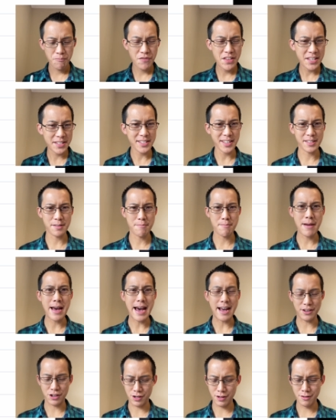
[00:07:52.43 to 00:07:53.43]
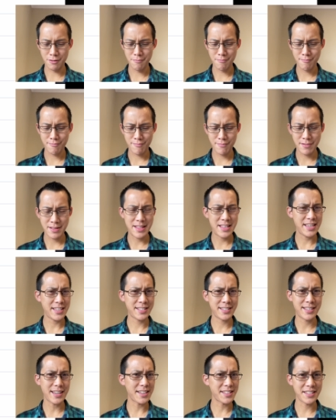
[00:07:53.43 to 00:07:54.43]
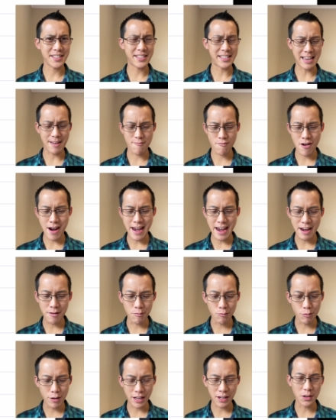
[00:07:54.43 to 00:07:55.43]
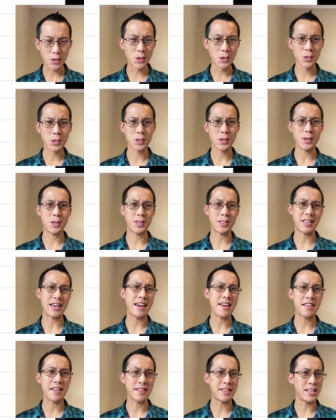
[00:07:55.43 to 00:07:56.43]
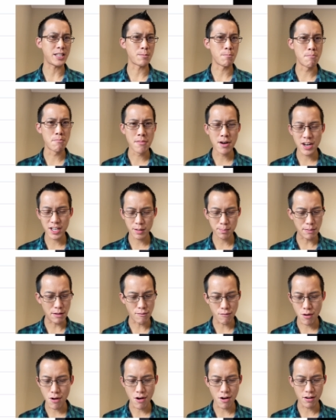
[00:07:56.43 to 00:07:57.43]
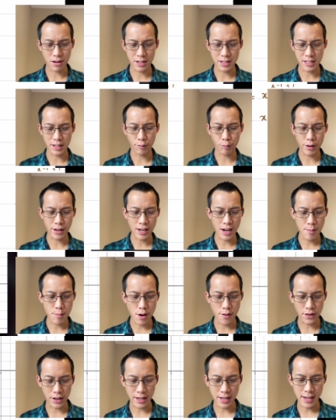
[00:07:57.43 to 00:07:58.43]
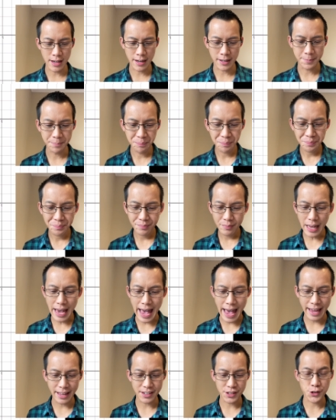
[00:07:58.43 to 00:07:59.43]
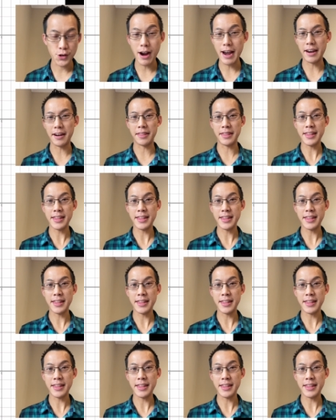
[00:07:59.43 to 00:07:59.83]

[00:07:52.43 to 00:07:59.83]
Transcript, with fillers: this doesn't match this doesn't seem right. And we can also see that this must be wrong because if we come over here and try and